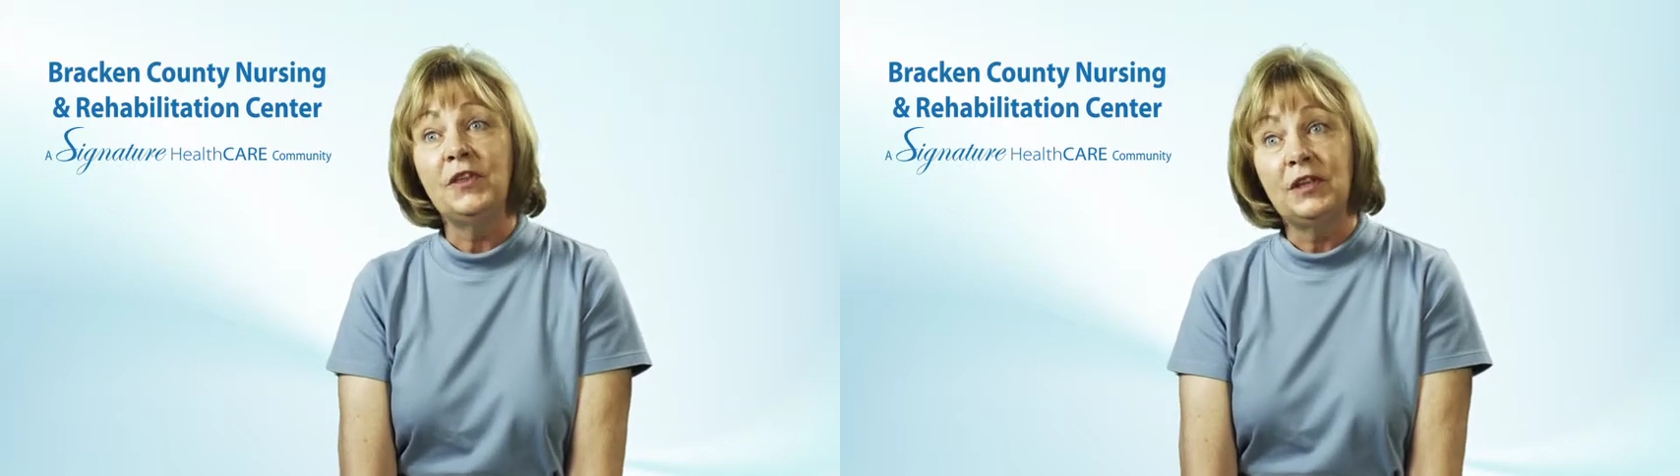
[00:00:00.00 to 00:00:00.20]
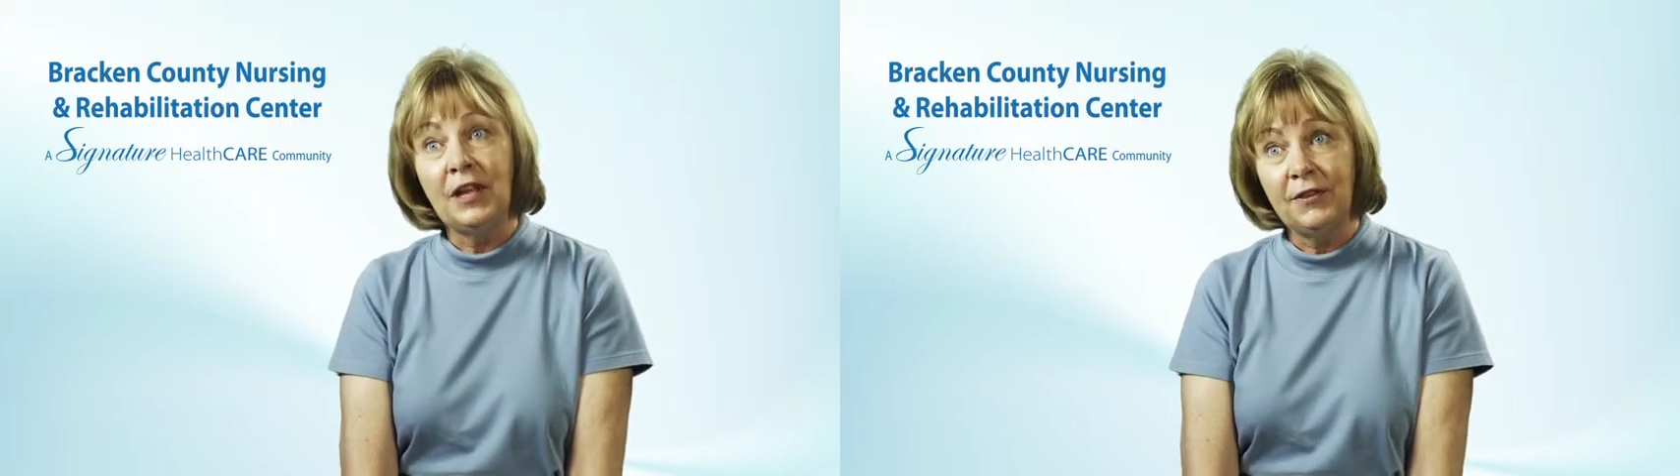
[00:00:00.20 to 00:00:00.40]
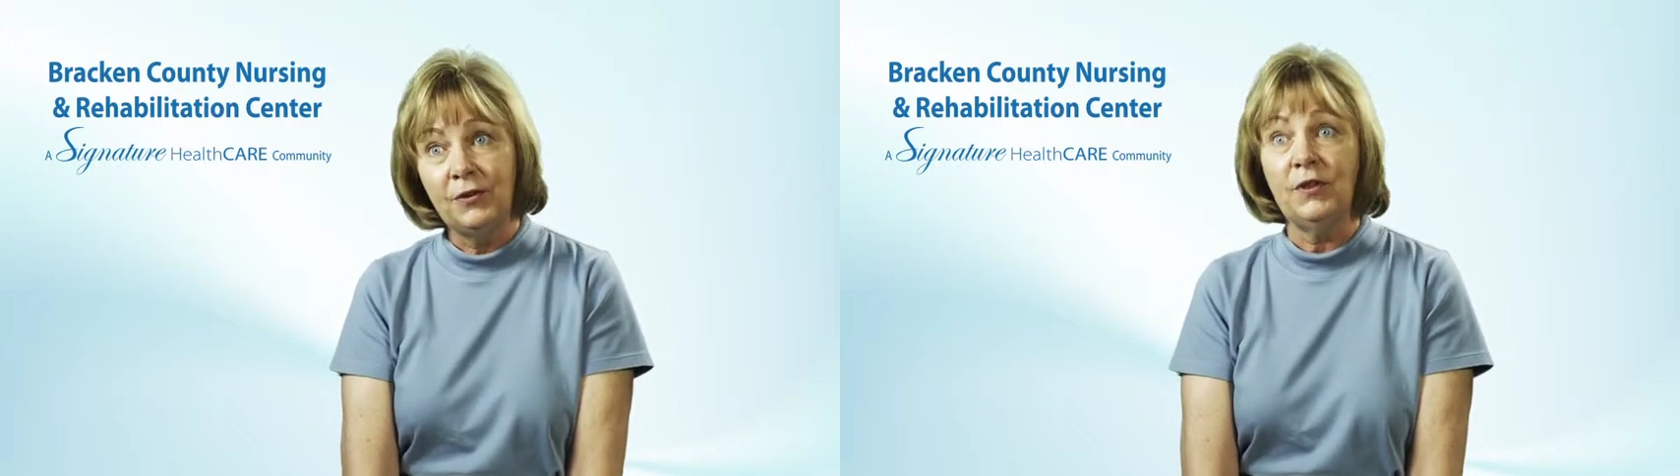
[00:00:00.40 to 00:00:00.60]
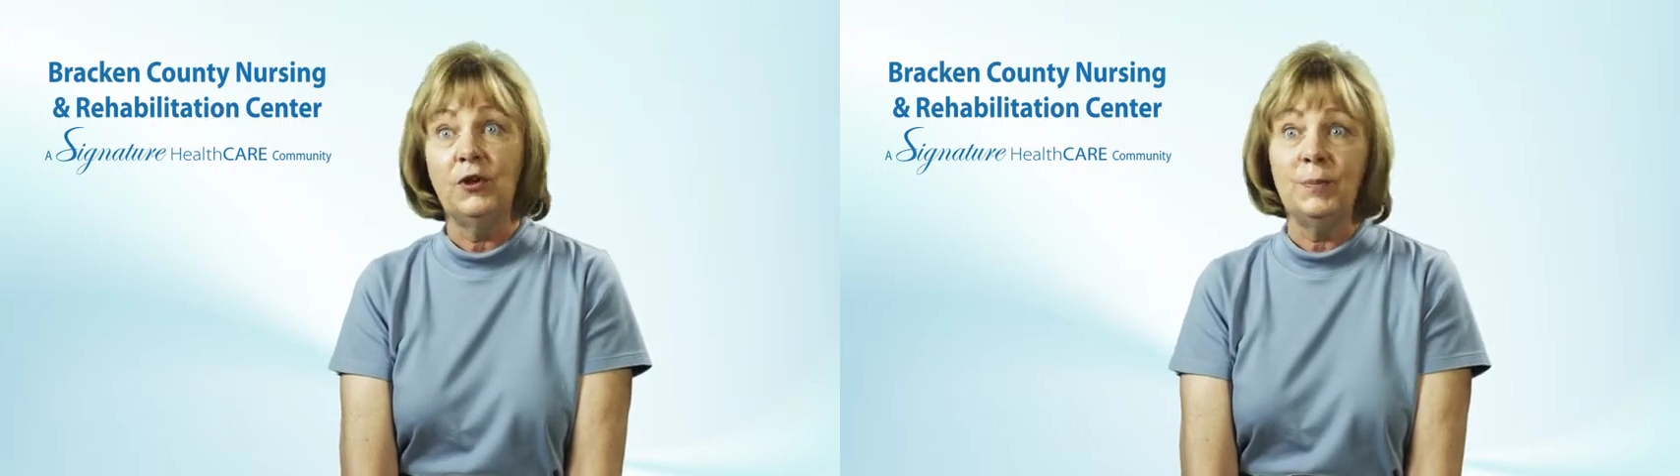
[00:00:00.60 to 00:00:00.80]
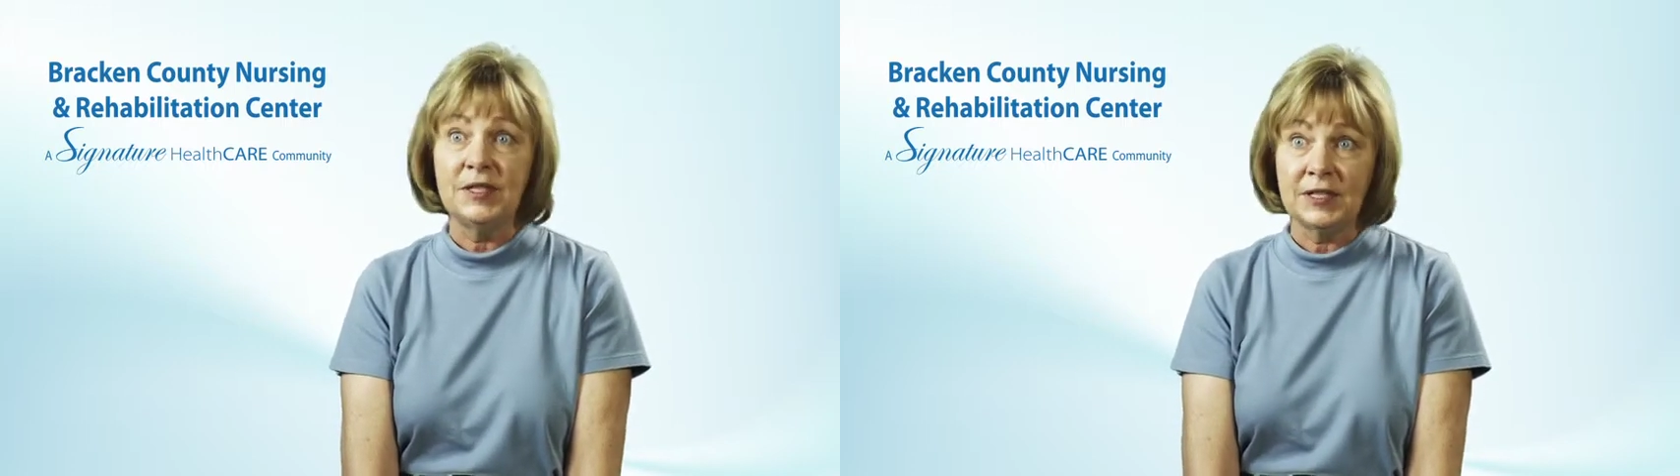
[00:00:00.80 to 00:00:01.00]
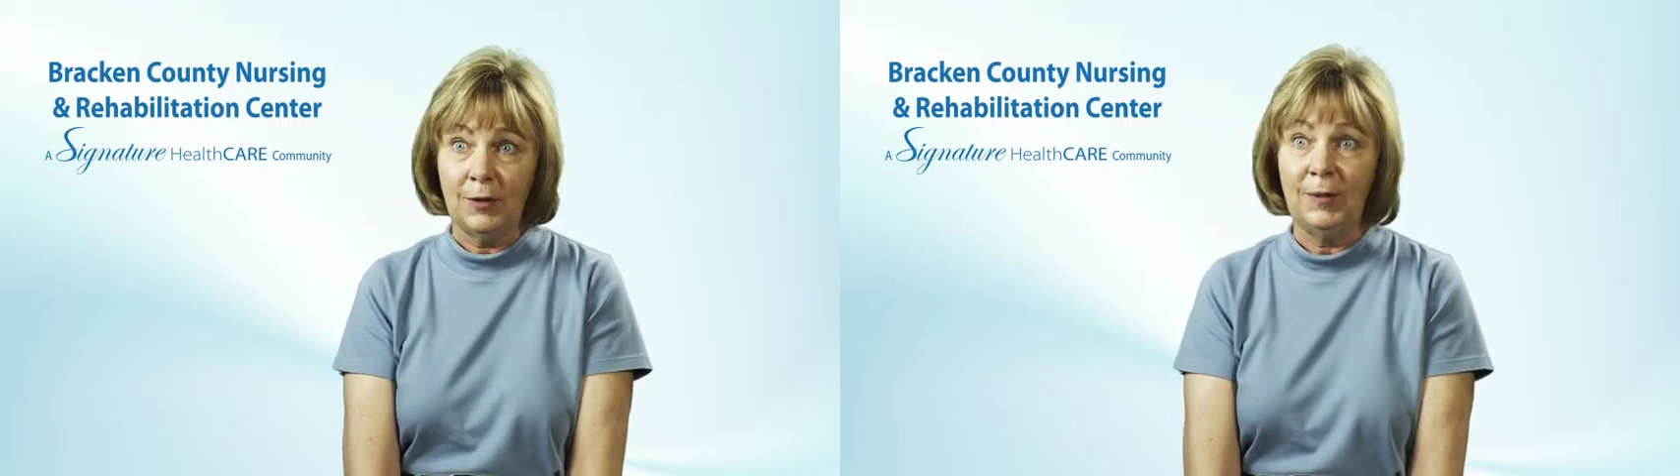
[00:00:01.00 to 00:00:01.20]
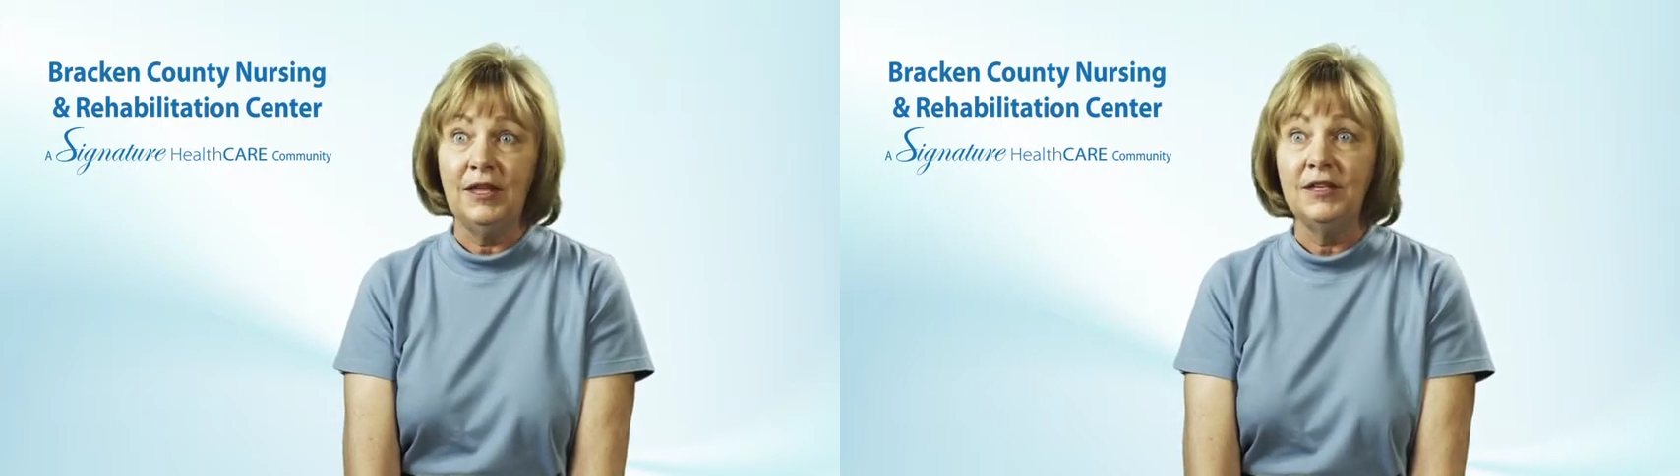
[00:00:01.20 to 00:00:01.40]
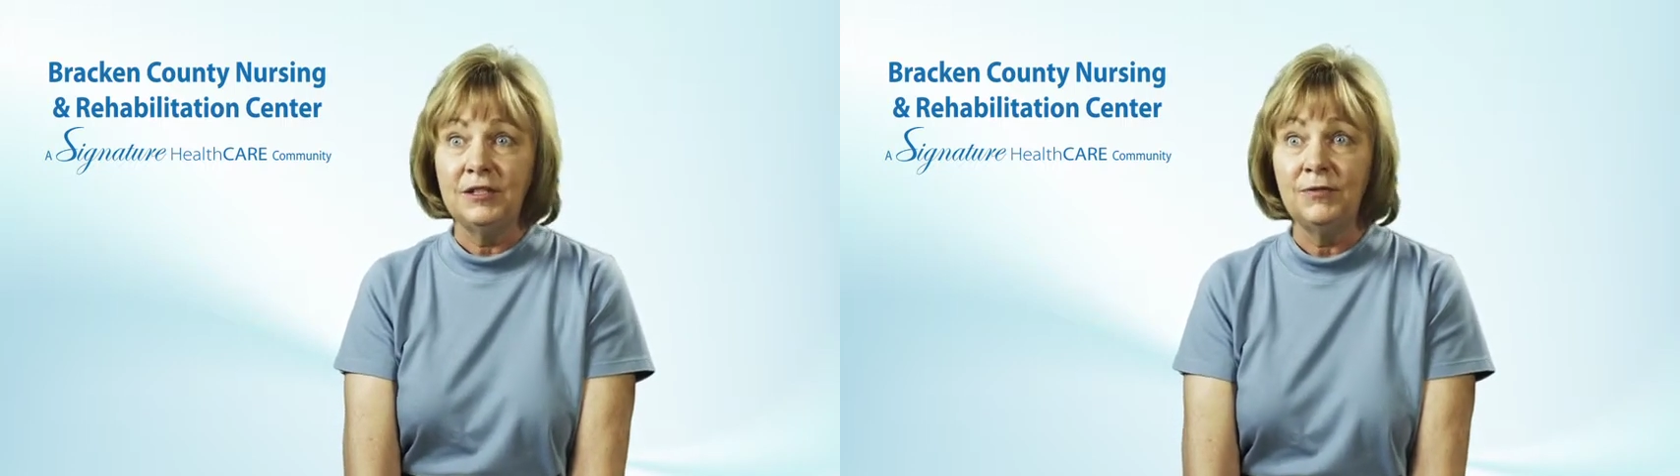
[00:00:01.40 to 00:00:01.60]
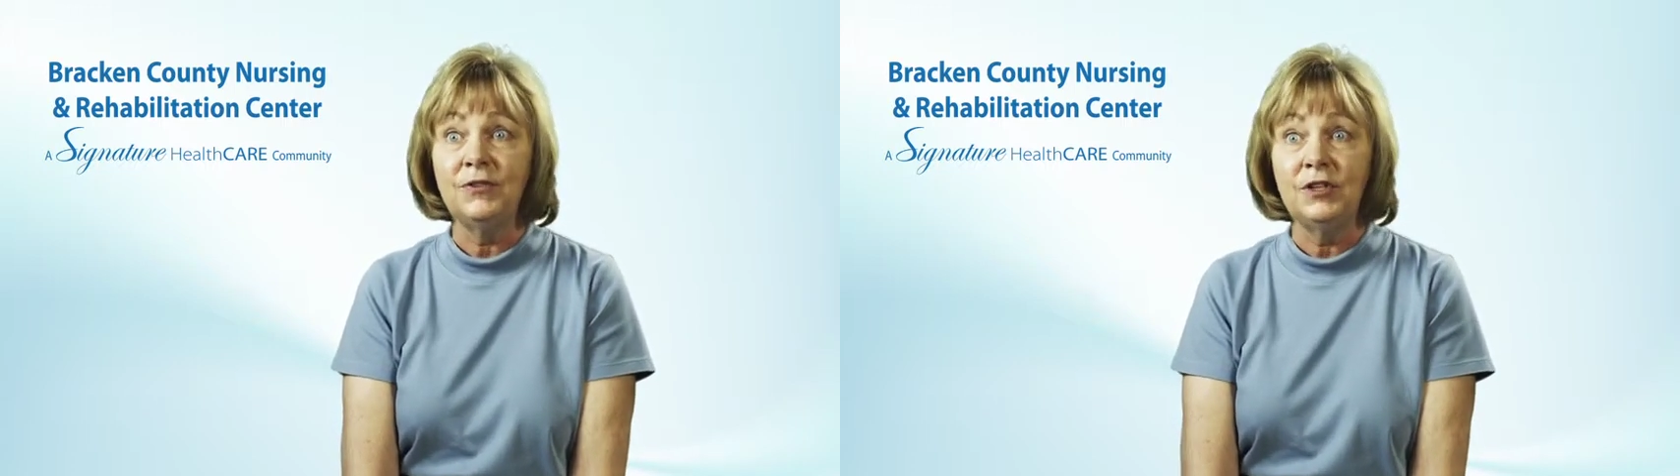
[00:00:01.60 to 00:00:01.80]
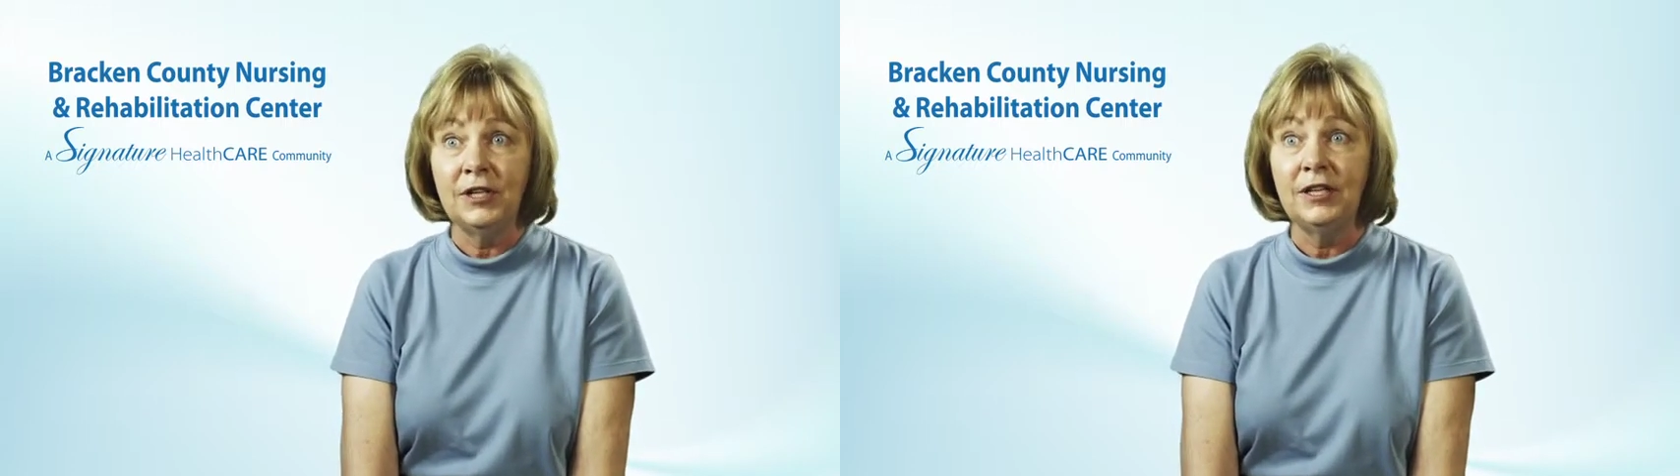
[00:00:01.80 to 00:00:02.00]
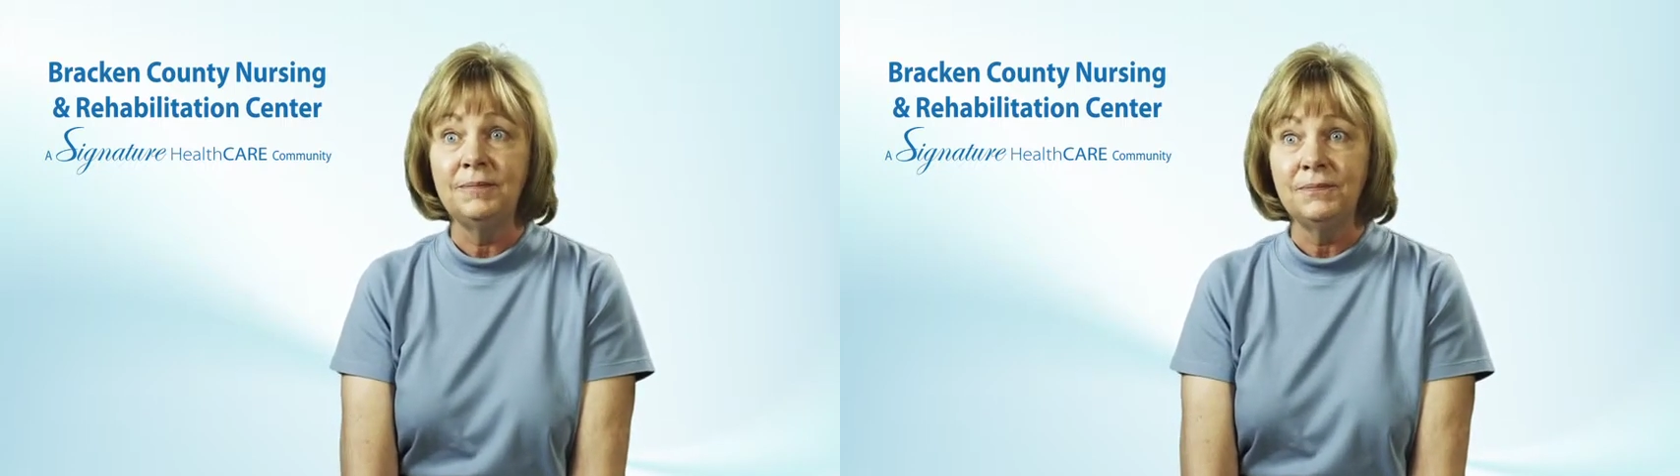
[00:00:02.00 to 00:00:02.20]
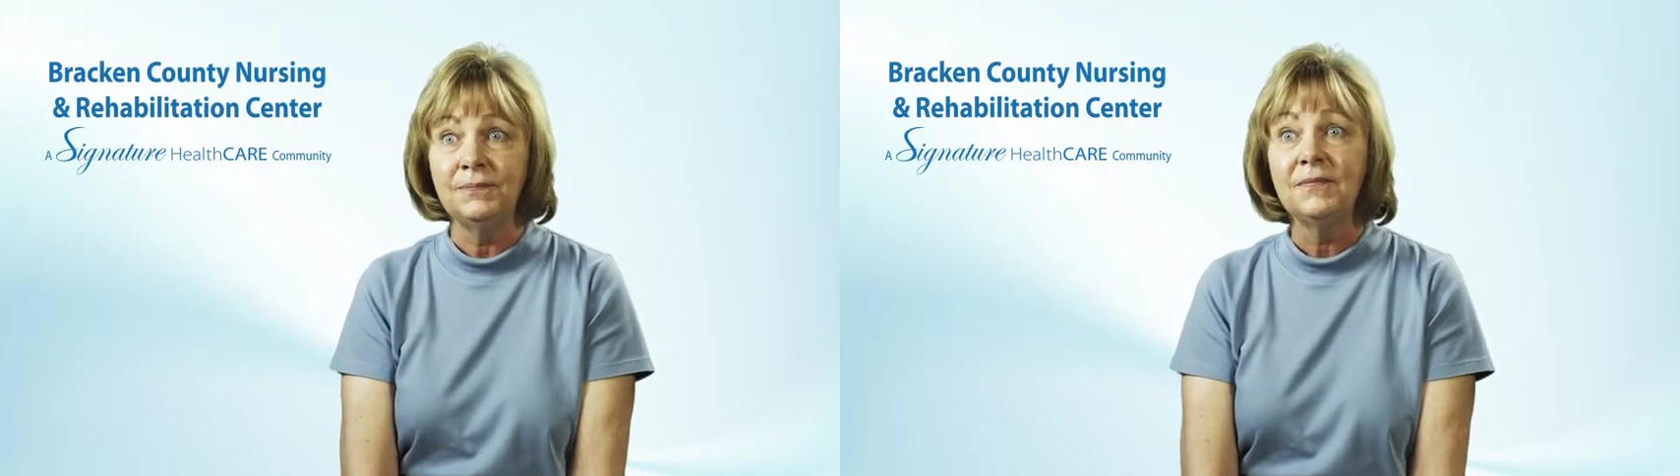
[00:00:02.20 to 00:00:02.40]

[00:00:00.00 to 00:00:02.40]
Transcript: another therapist coming in to fill in.